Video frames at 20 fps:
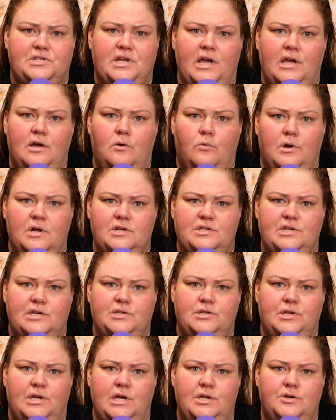say when it
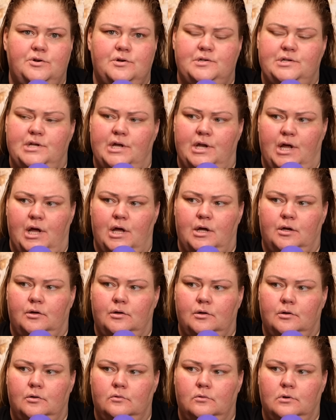says interested in?
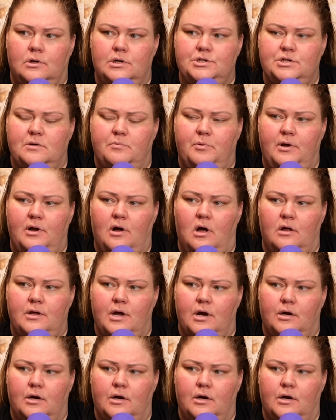What did you put on